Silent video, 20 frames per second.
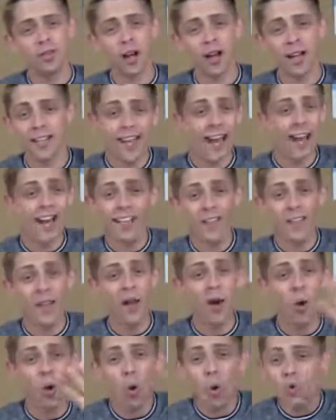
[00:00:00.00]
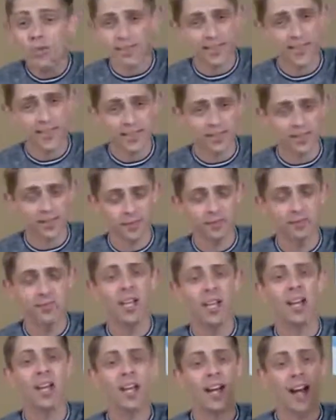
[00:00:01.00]
attacking that whole system
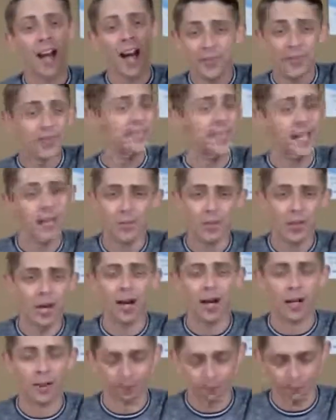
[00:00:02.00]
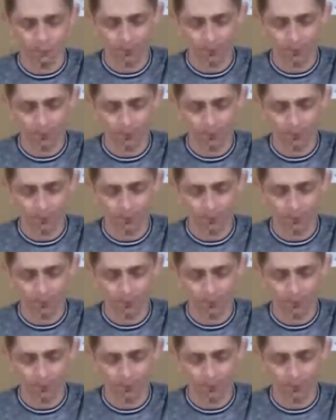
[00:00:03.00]
at the same time.